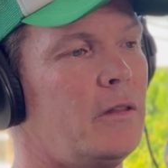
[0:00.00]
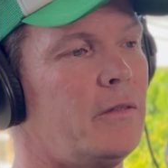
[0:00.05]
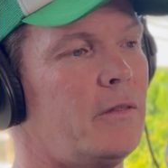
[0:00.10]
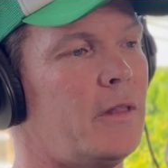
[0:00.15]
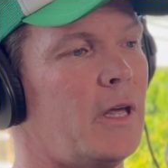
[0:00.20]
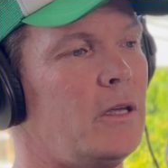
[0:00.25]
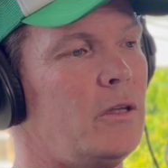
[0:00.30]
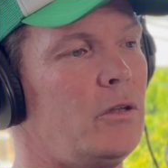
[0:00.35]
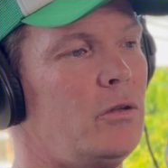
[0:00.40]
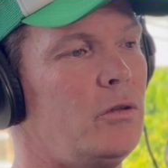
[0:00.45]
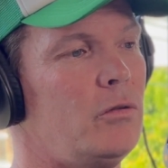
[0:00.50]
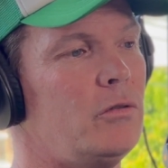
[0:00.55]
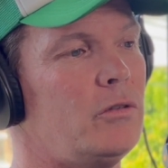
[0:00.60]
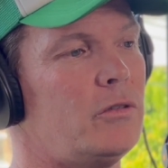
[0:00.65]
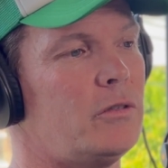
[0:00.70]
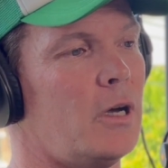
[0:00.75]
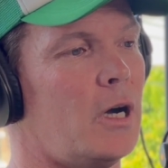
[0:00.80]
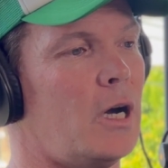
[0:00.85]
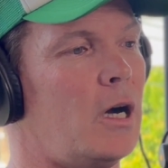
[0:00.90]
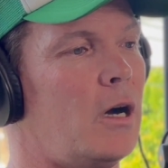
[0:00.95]
they
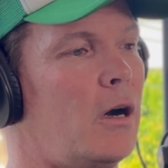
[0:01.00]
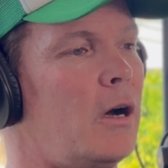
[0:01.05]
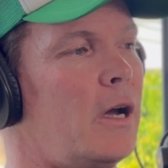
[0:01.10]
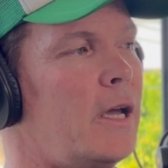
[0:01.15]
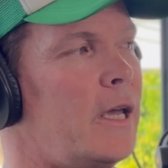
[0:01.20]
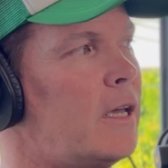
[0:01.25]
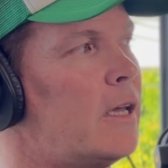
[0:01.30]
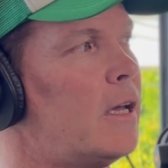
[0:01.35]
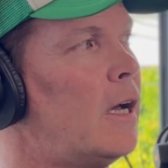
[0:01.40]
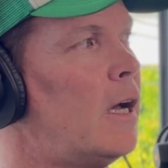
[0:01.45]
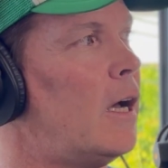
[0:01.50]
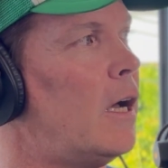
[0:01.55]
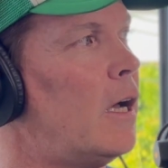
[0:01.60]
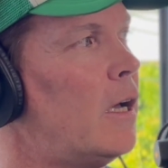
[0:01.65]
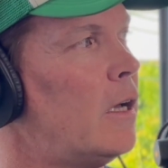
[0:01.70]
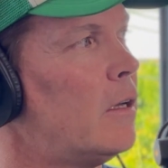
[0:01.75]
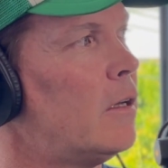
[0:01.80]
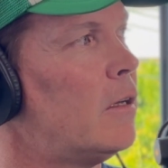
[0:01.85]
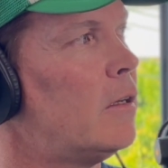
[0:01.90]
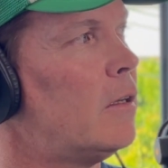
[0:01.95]
used the hire car
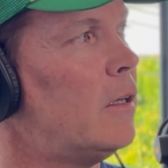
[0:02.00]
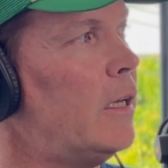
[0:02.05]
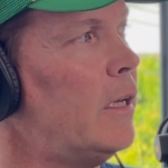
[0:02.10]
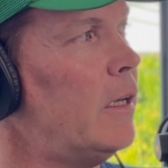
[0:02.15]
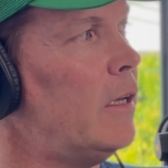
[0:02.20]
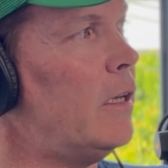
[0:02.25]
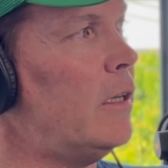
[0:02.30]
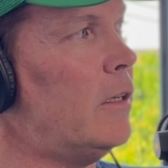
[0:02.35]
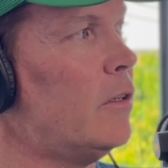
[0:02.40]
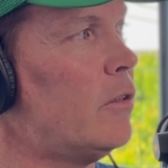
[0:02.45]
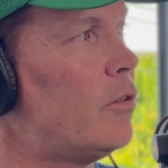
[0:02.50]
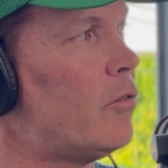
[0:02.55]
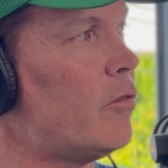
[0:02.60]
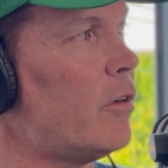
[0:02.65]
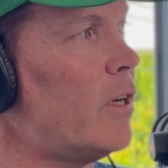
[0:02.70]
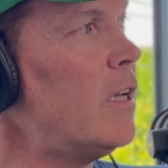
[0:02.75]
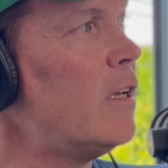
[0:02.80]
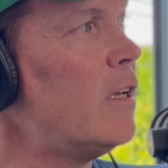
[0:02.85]
industry